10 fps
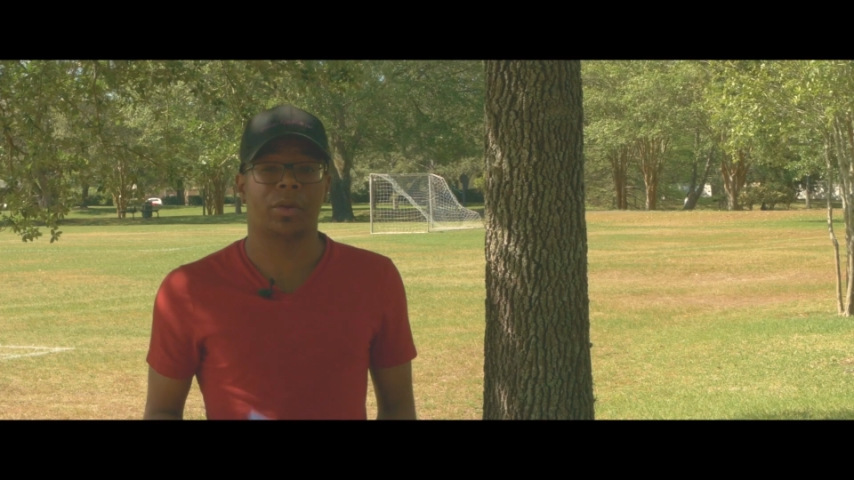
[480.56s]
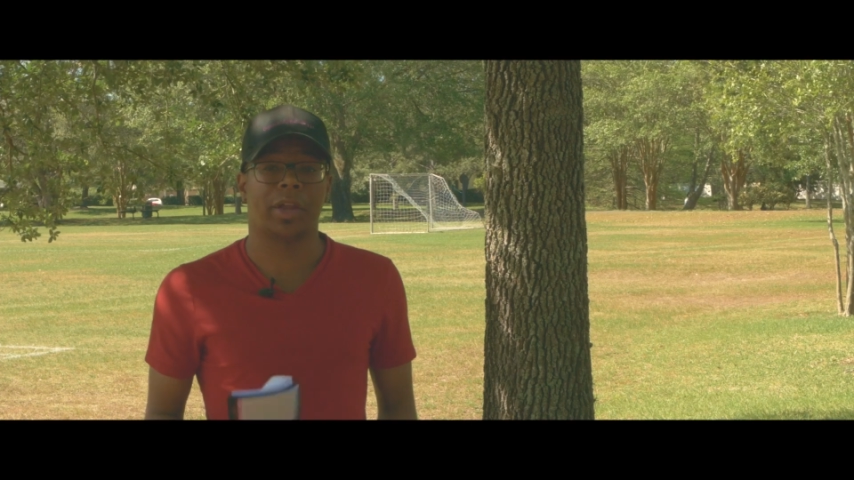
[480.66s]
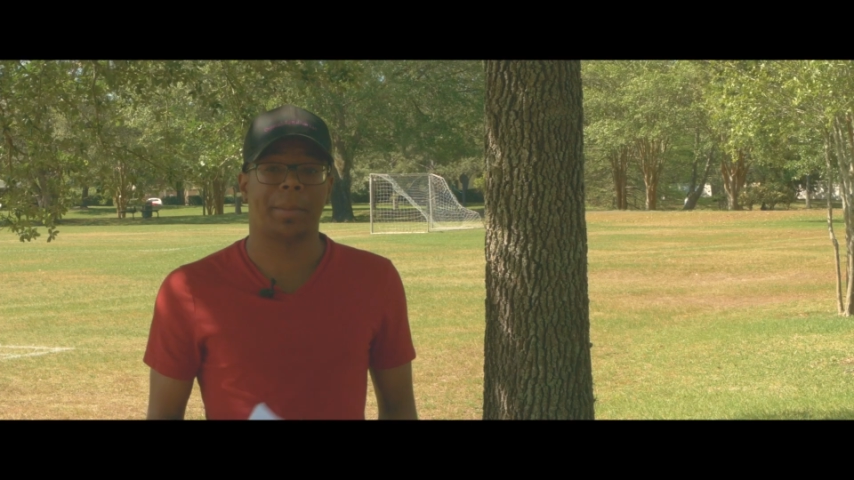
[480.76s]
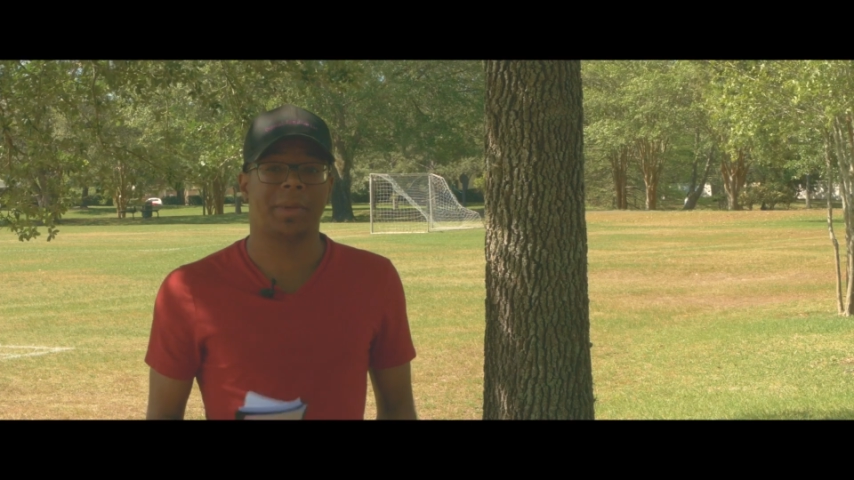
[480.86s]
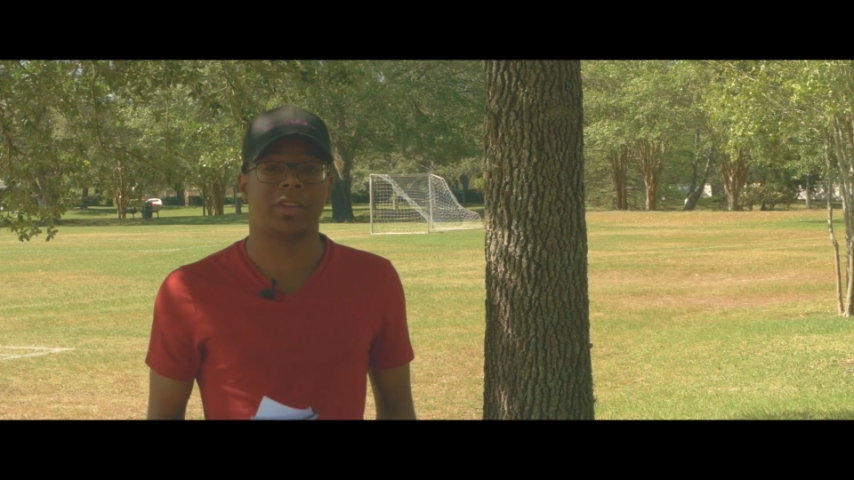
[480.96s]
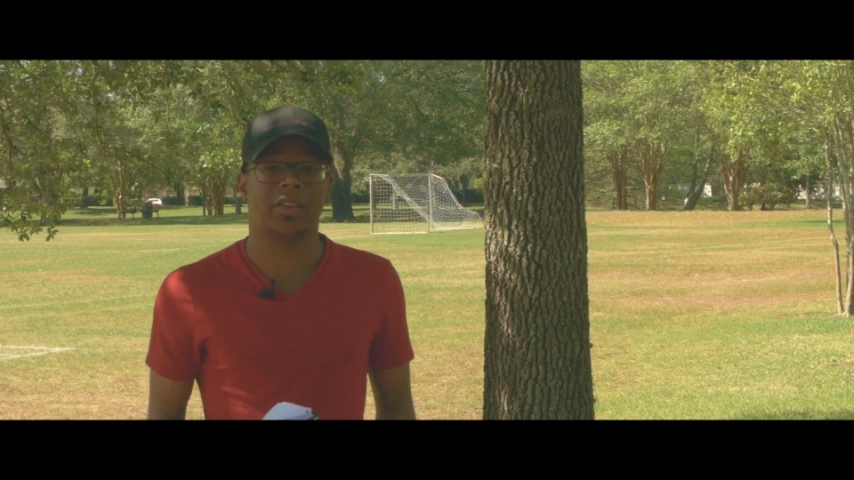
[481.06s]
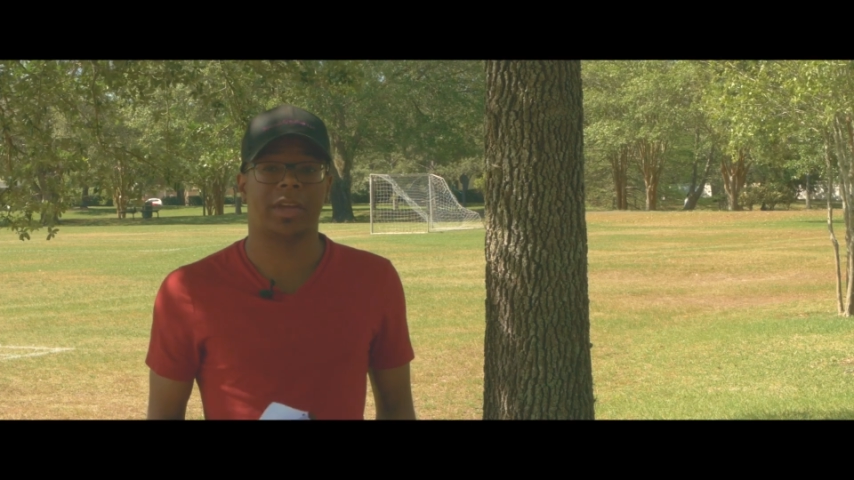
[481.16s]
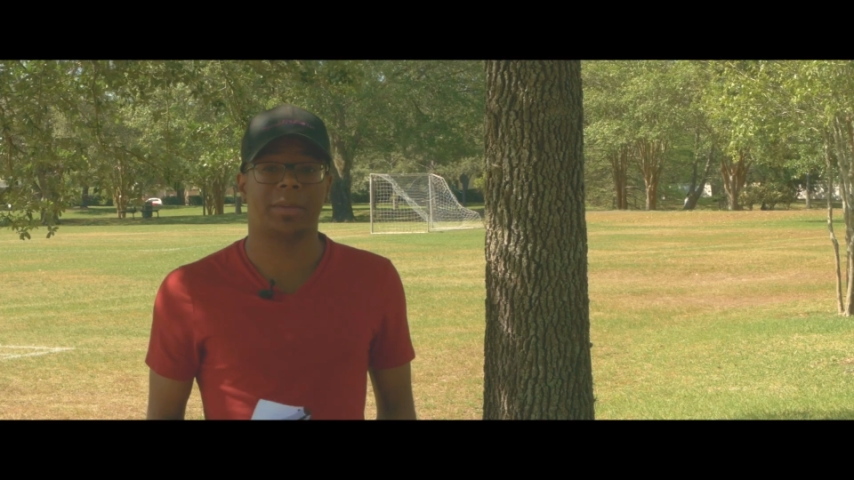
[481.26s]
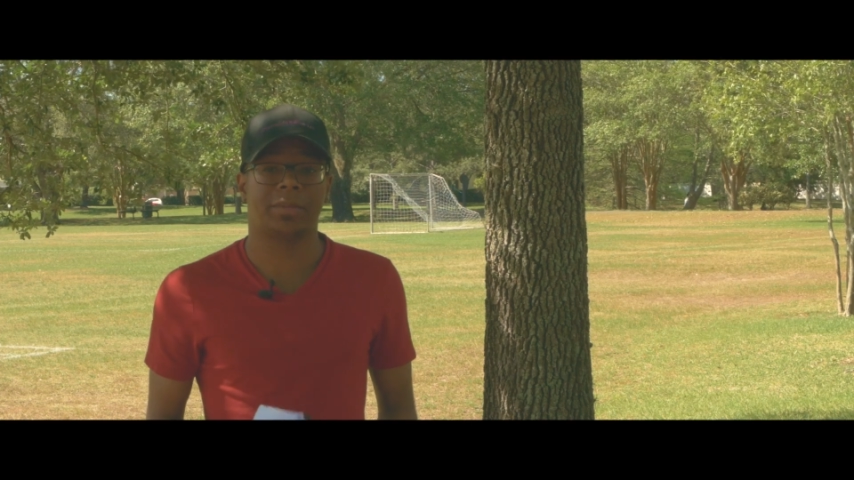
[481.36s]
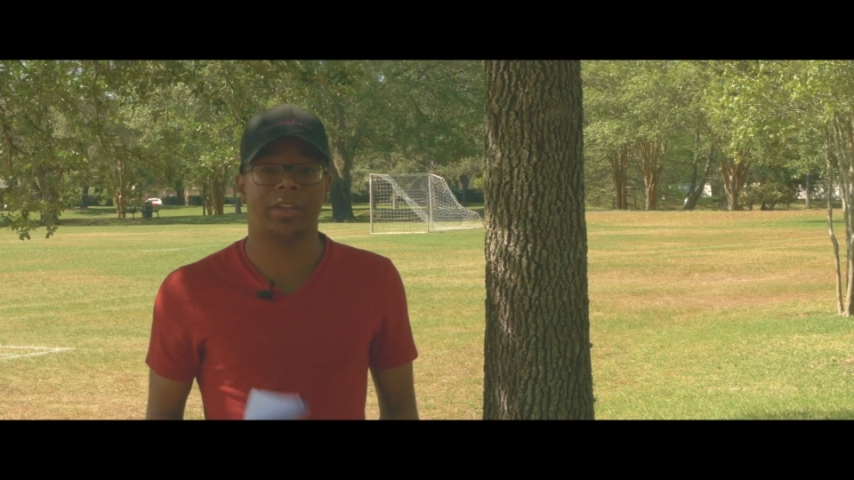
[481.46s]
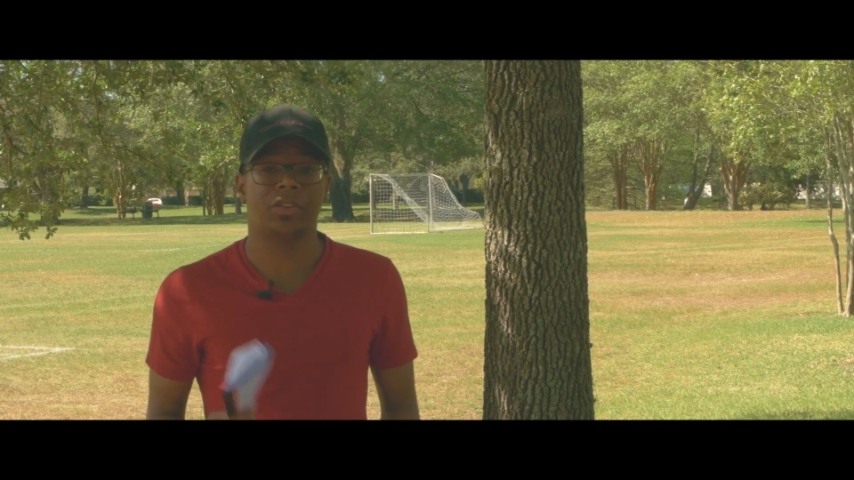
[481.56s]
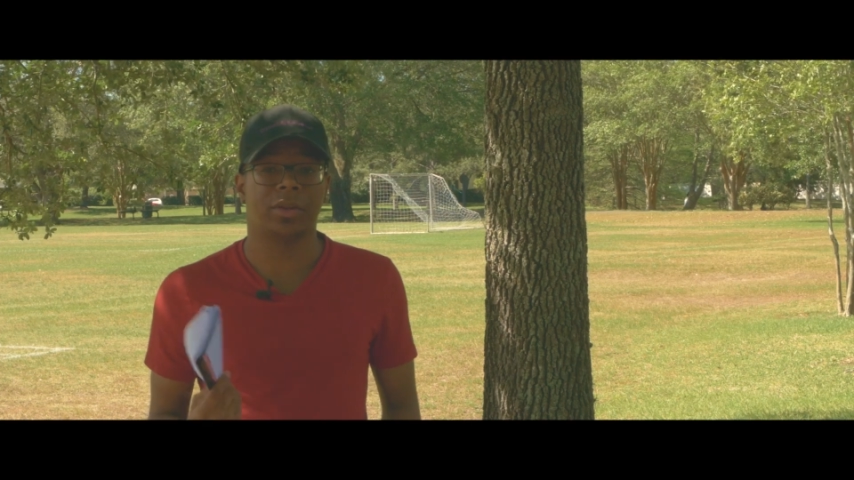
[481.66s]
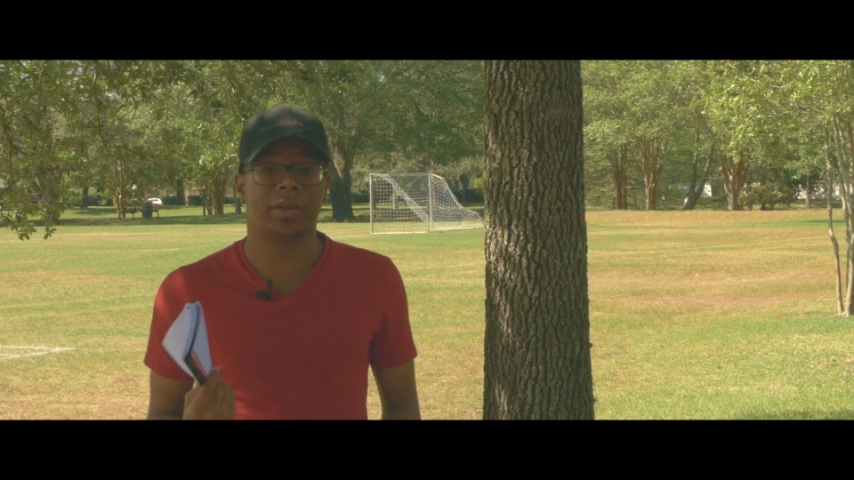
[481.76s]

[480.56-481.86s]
on how many times that you